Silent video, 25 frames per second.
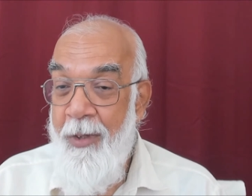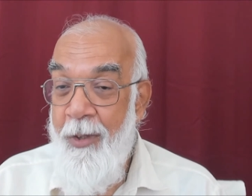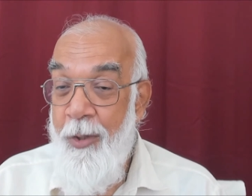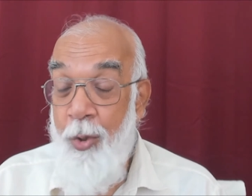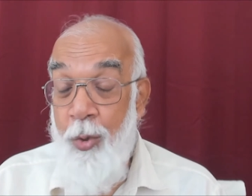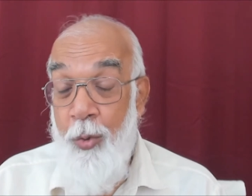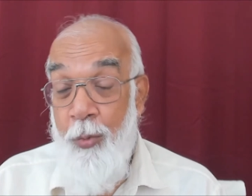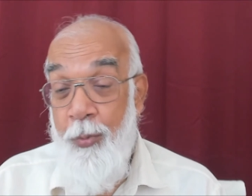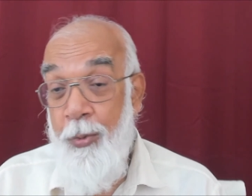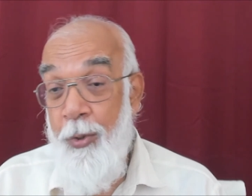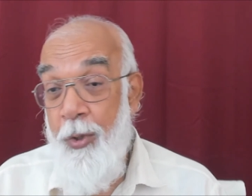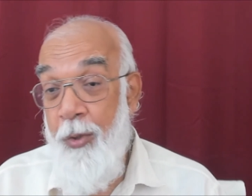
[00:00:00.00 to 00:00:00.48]

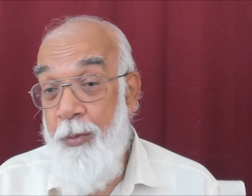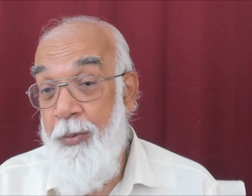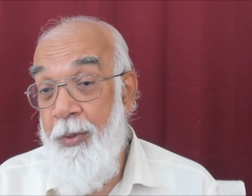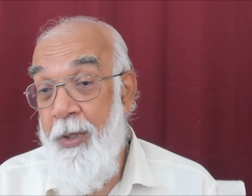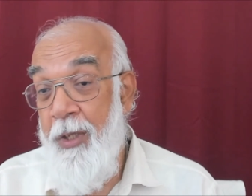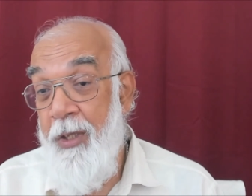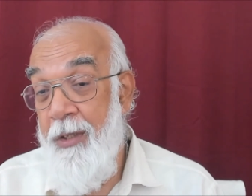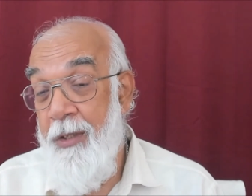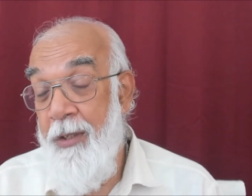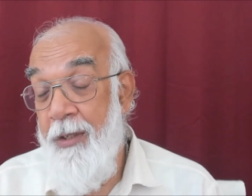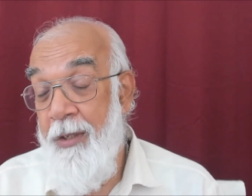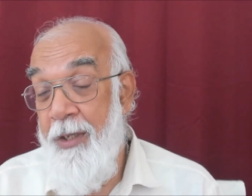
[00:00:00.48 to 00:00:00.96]
to
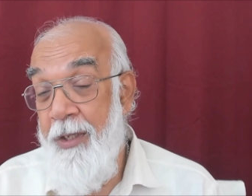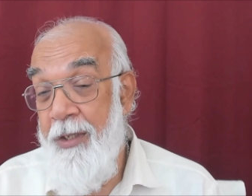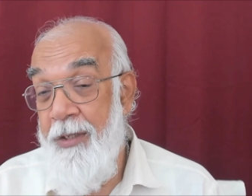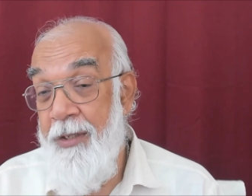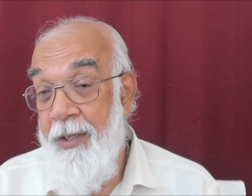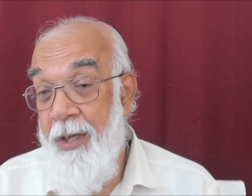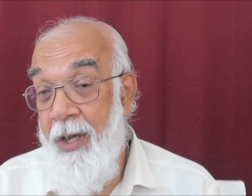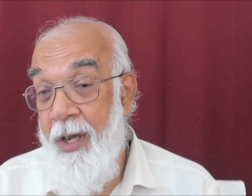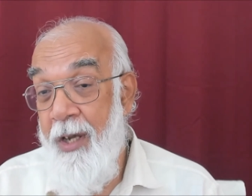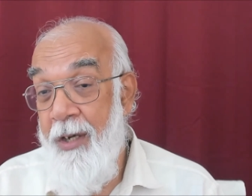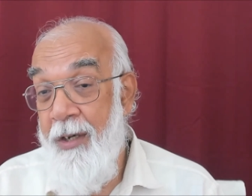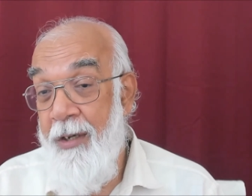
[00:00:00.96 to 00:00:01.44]
fulfill the
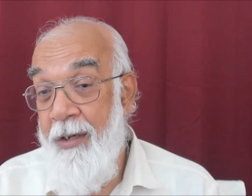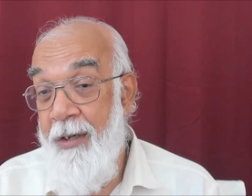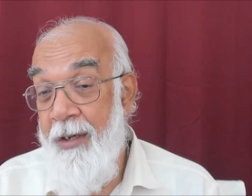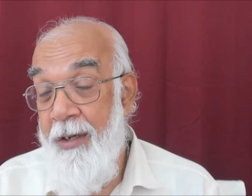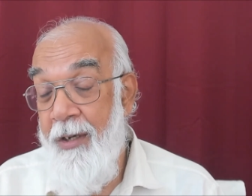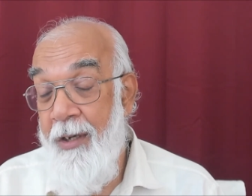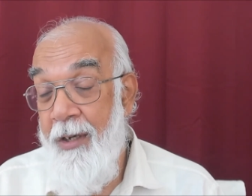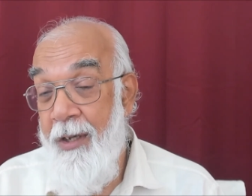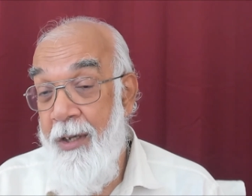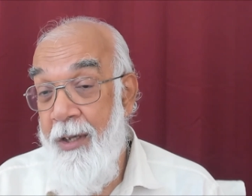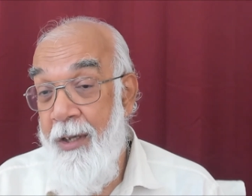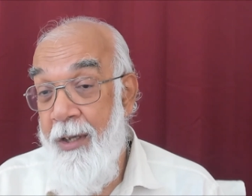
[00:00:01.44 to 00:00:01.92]
desire.
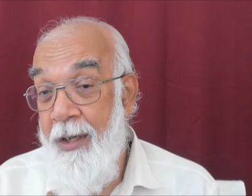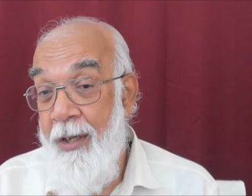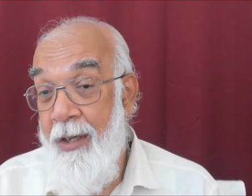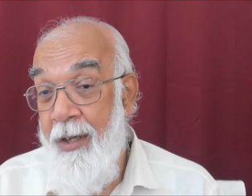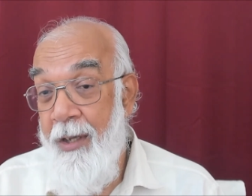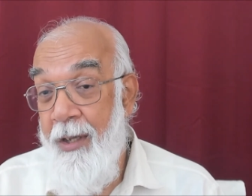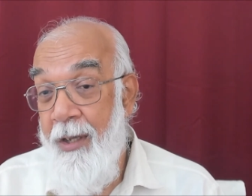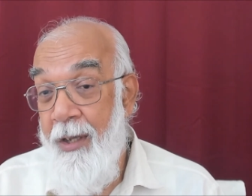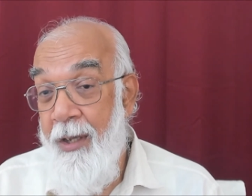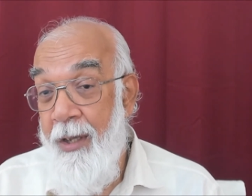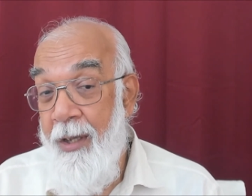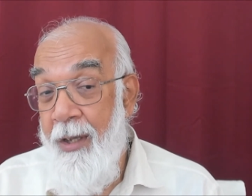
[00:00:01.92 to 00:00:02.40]

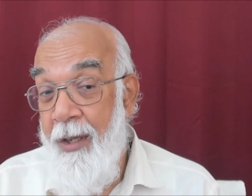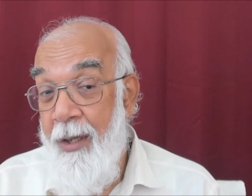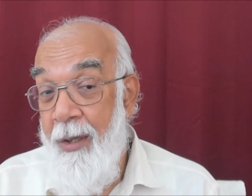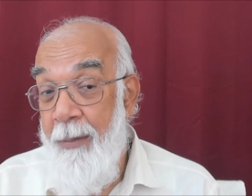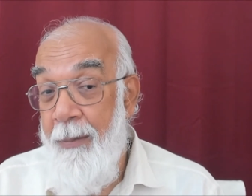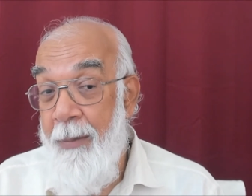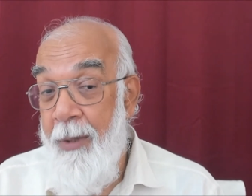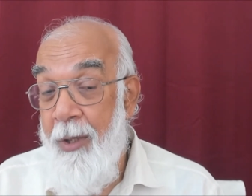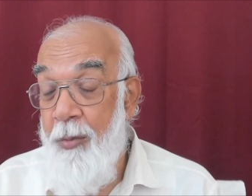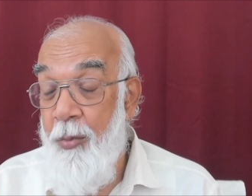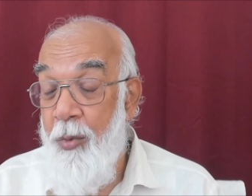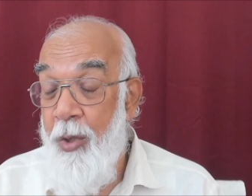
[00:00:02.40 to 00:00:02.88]

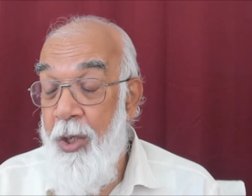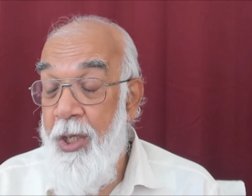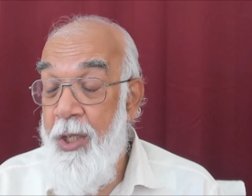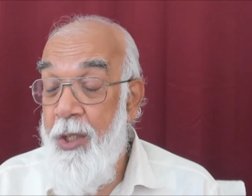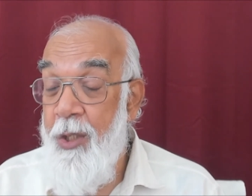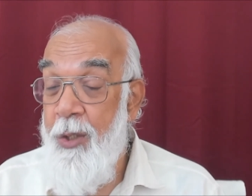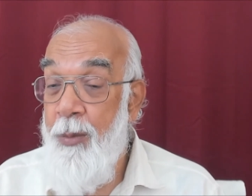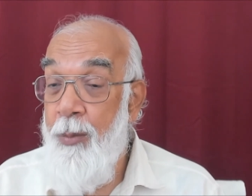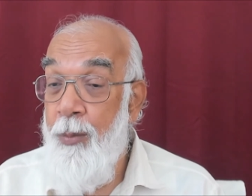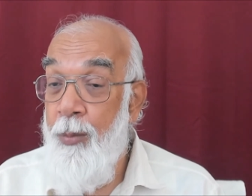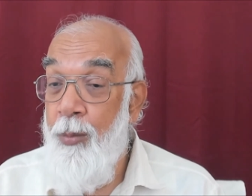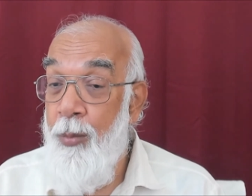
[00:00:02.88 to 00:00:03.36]
But what
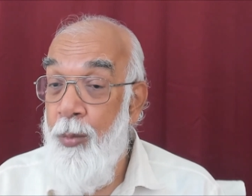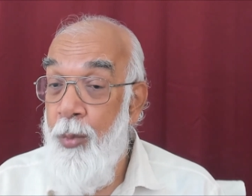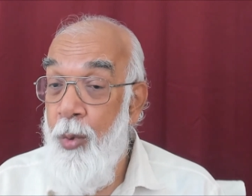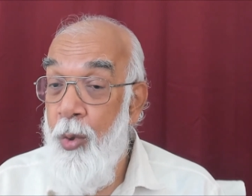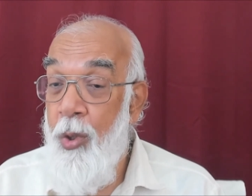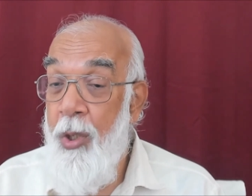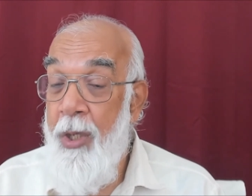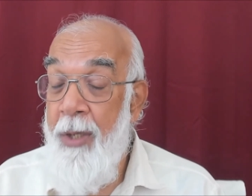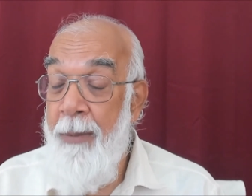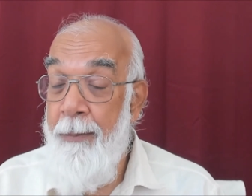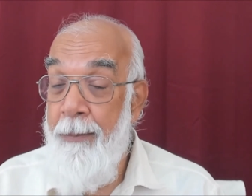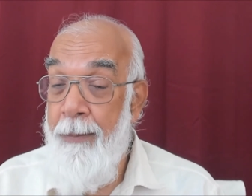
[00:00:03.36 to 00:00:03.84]
is
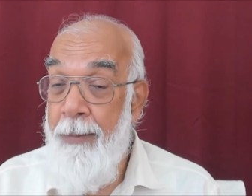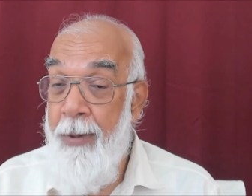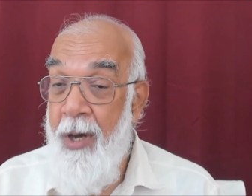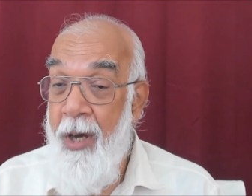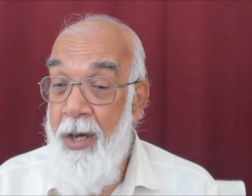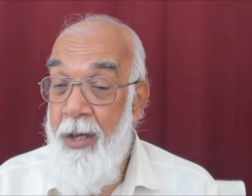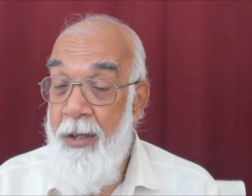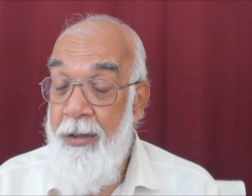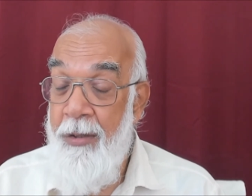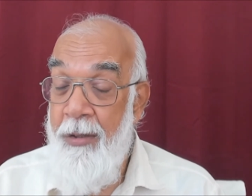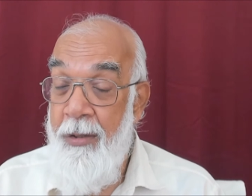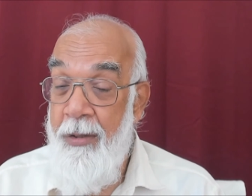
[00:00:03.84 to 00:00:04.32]
more
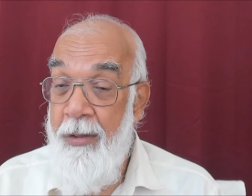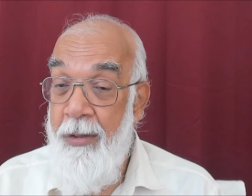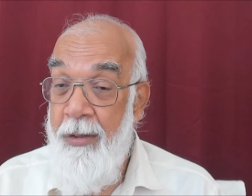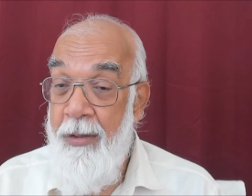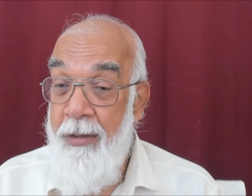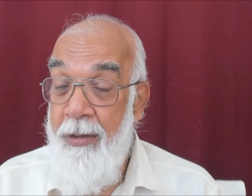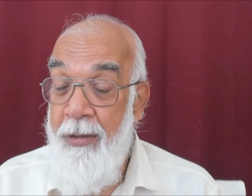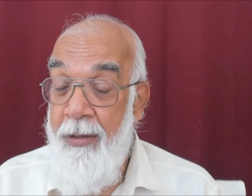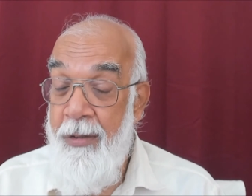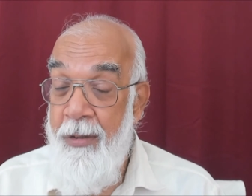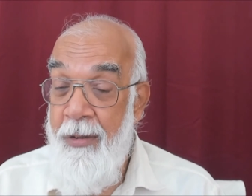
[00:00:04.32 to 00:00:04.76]
important